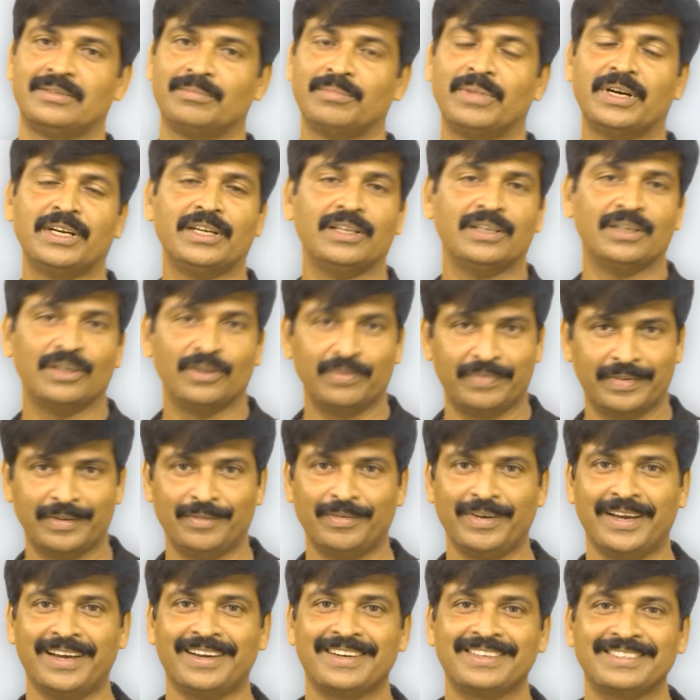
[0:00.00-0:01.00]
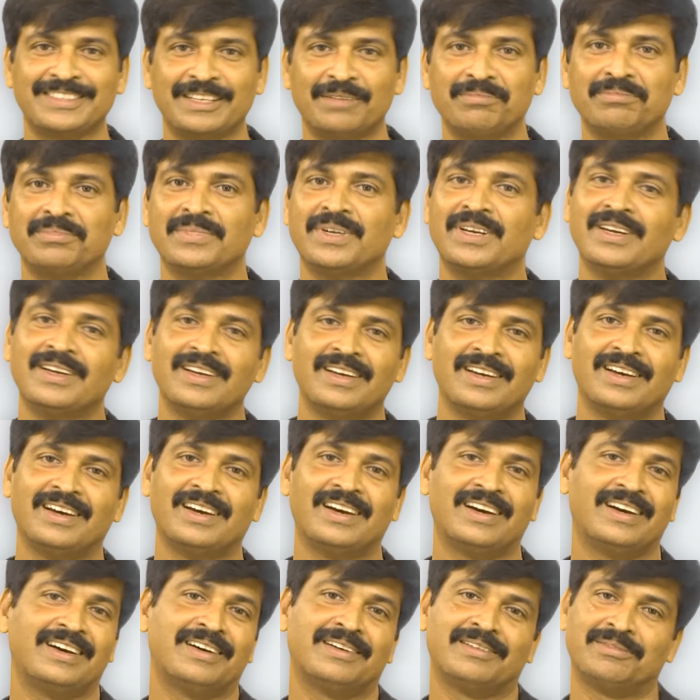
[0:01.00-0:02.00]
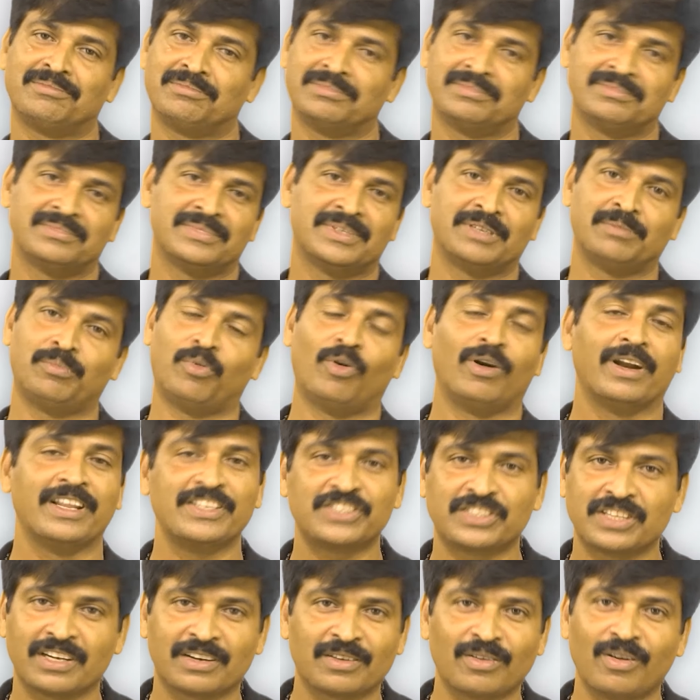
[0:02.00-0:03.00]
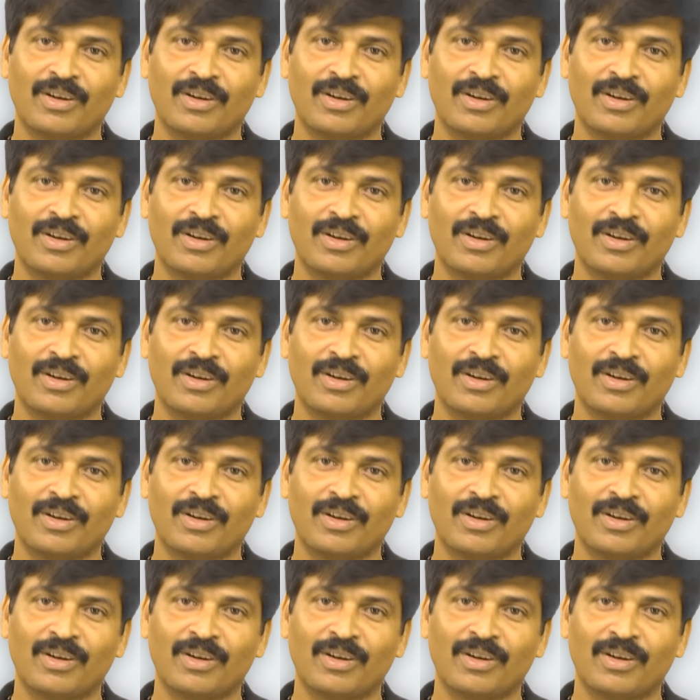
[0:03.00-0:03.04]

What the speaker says: But if we wear some polyester